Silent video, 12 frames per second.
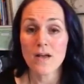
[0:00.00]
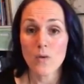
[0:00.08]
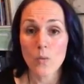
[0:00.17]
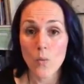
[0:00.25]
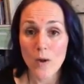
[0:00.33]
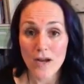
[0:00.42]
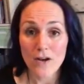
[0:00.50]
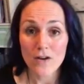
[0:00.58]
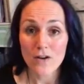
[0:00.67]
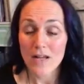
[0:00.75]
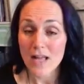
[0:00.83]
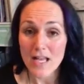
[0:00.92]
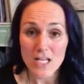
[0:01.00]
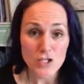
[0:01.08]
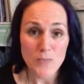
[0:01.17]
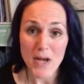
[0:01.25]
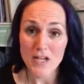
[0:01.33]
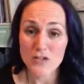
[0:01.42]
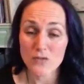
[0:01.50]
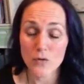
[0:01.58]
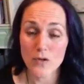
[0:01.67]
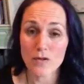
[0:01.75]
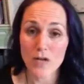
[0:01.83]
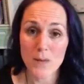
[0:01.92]
where each batch of
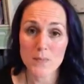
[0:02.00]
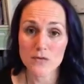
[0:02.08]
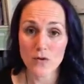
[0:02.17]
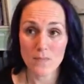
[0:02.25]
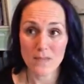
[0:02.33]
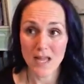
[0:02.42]
oil comes from.